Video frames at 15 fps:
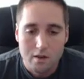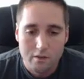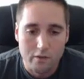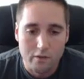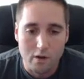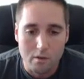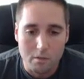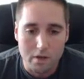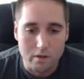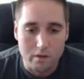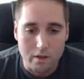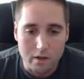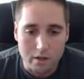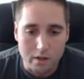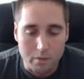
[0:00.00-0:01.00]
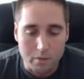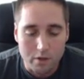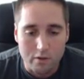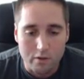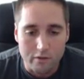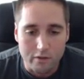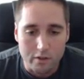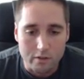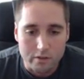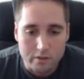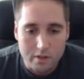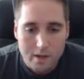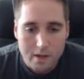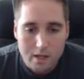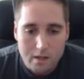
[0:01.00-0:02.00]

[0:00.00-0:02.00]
from the computer first.